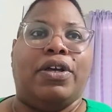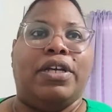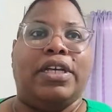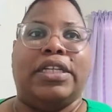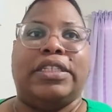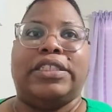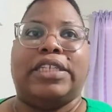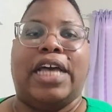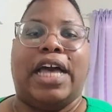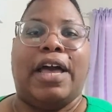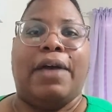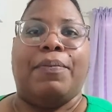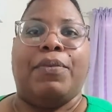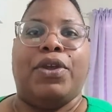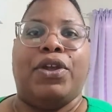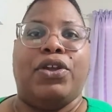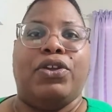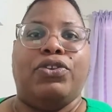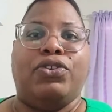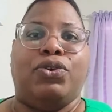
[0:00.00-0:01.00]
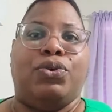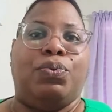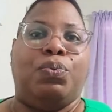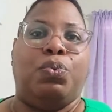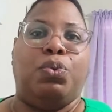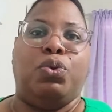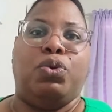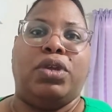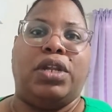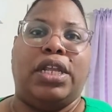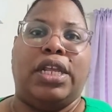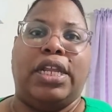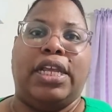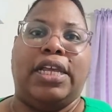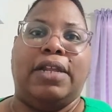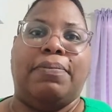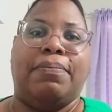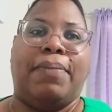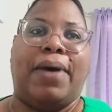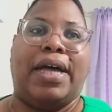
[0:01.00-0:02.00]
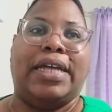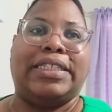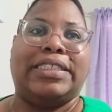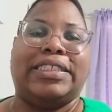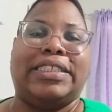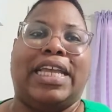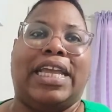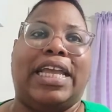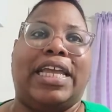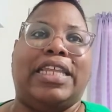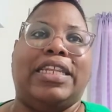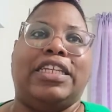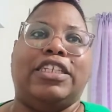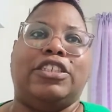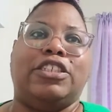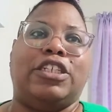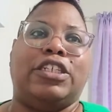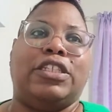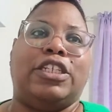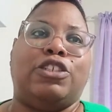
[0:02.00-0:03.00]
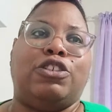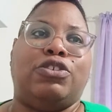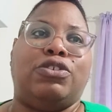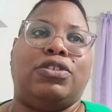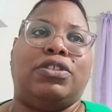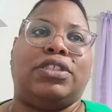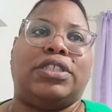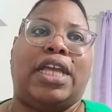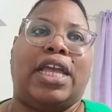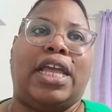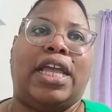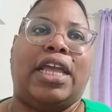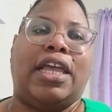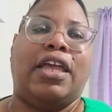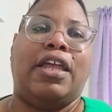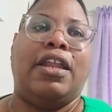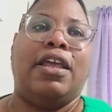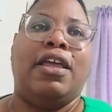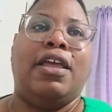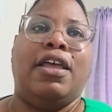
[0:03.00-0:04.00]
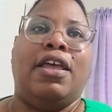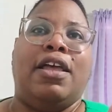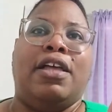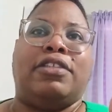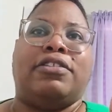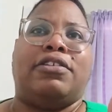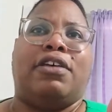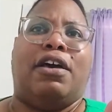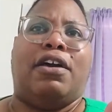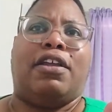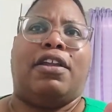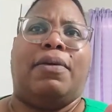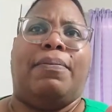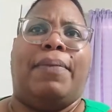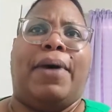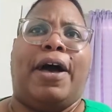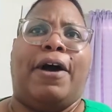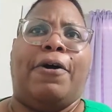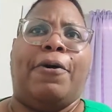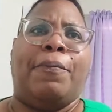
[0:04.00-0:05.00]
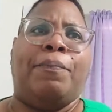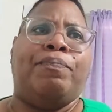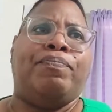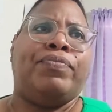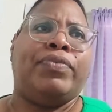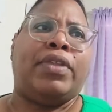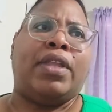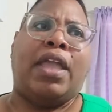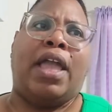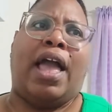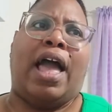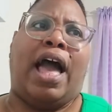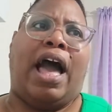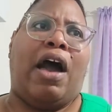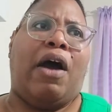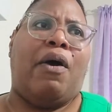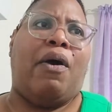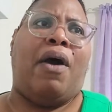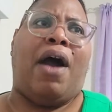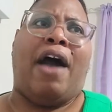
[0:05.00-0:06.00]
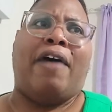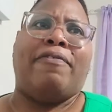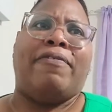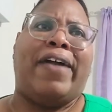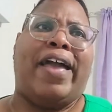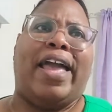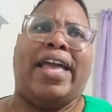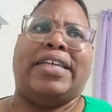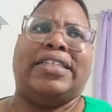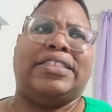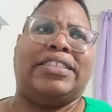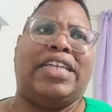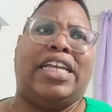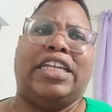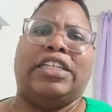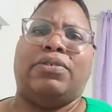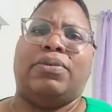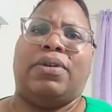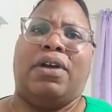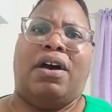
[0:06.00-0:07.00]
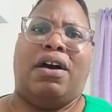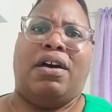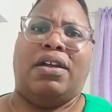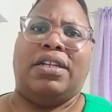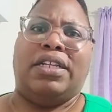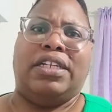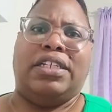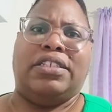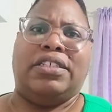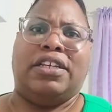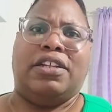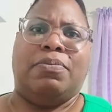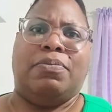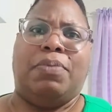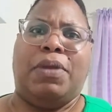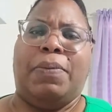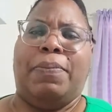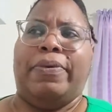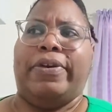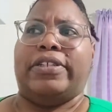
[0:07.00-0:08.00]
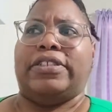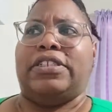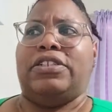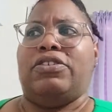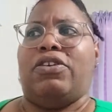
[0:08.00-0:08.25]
good time here. You're ruining it by saying the shit that you're saying, talking about how I've had sex with all these other people, because,